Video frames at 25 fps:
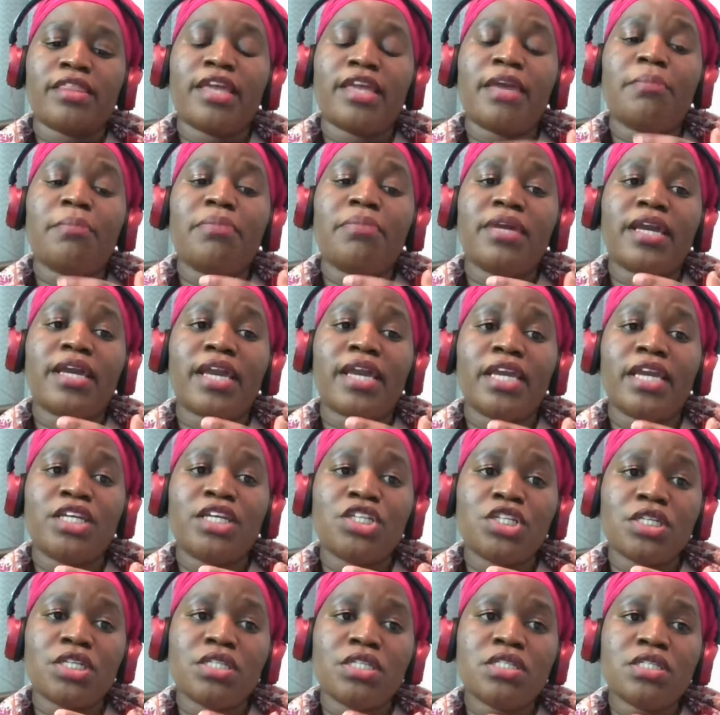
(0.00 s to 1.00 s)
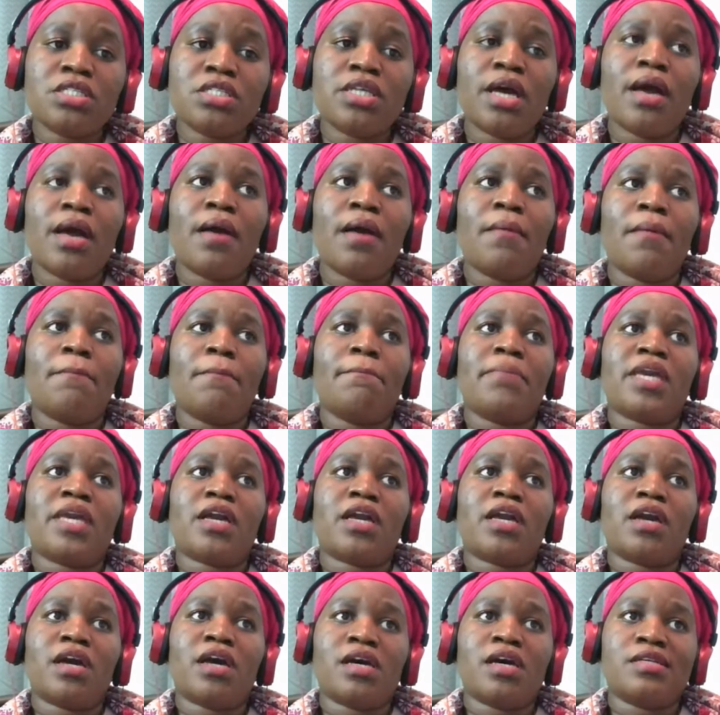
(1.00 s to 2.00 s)
implications,
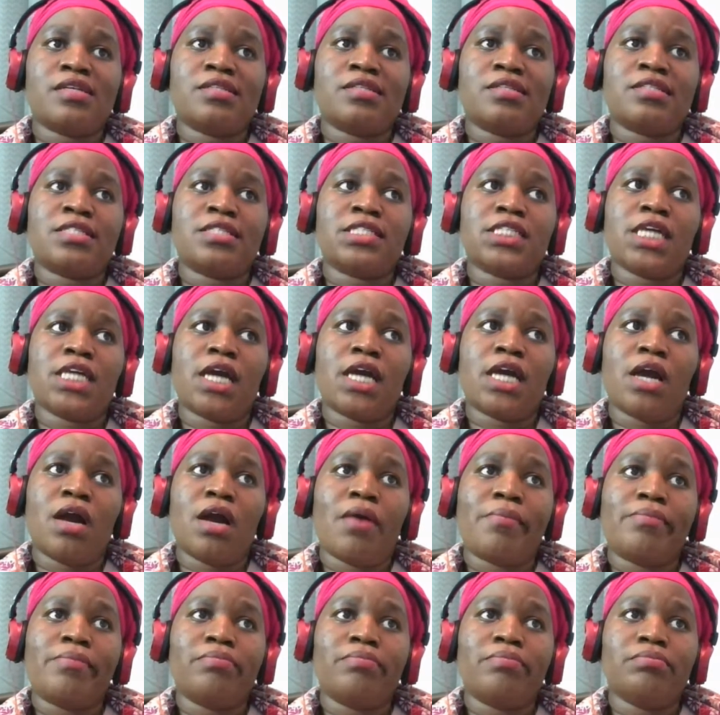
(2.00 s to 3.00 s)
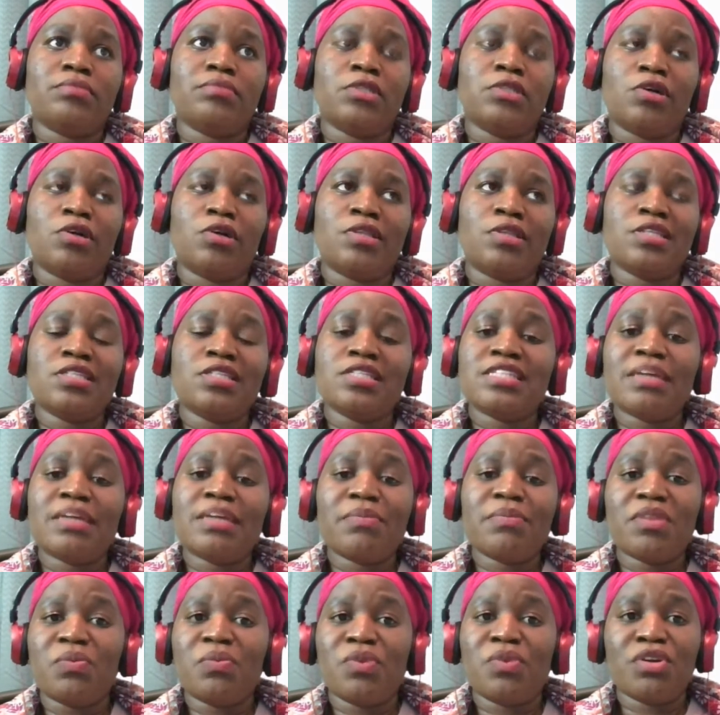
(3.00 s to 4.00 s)
because this is
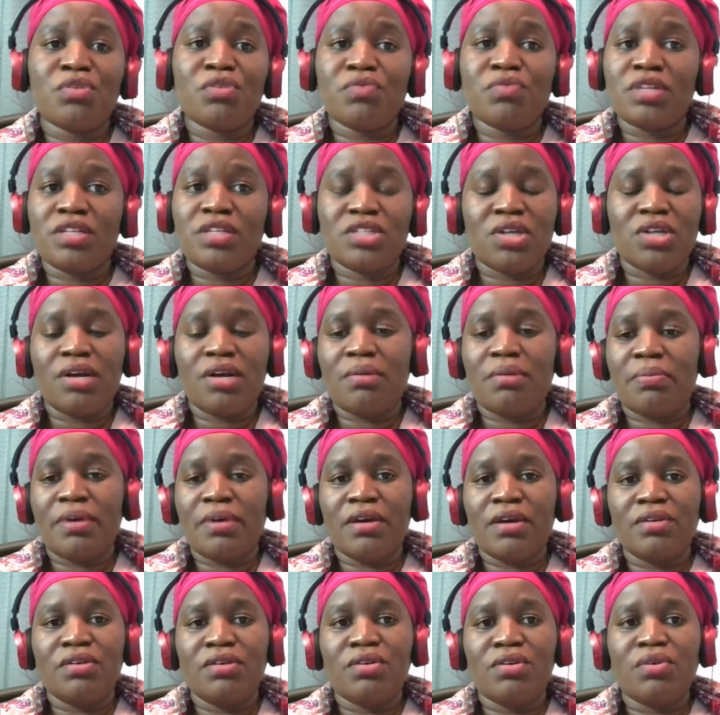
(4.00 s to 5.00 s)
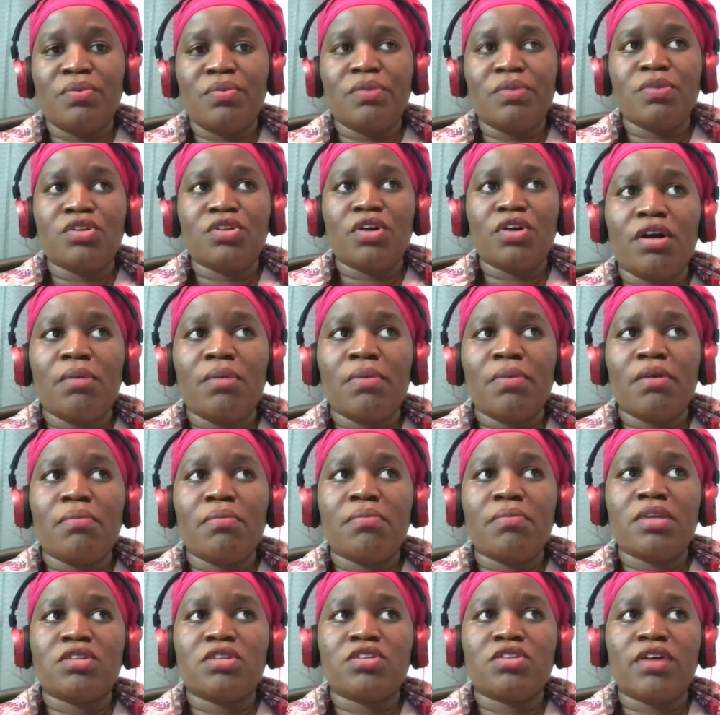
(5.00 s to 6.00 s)
something we don't really talk about. When we about
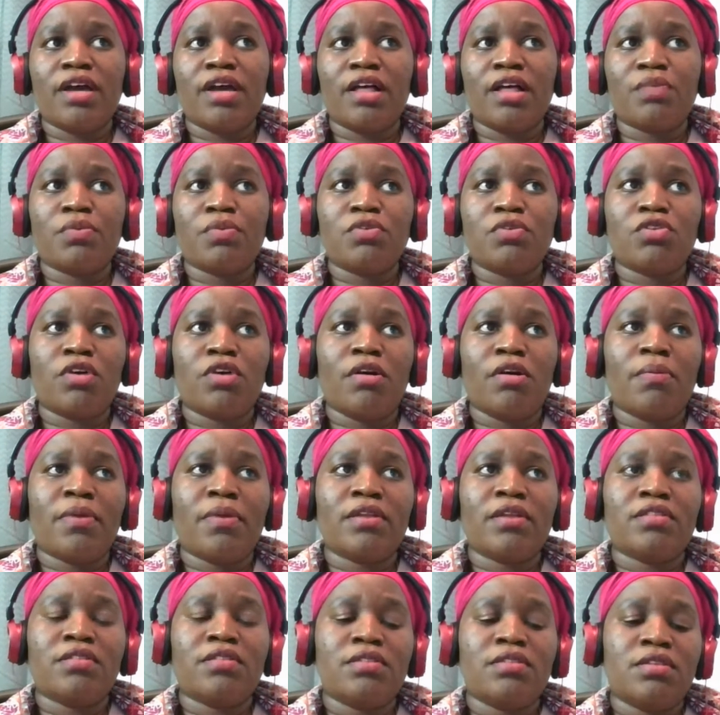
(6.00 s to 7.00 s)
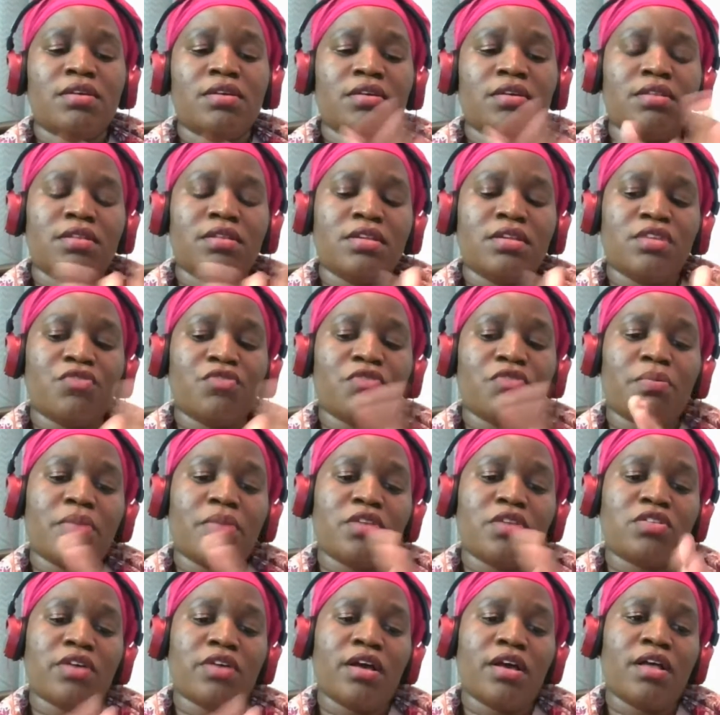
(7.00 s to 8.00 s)
mental health, when we talk about the different
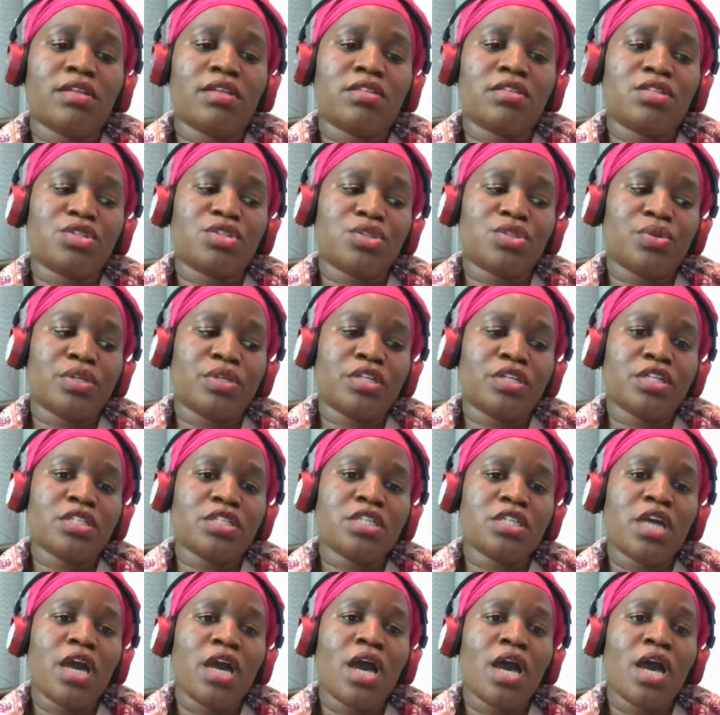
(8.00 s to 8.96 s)
mental health disorders,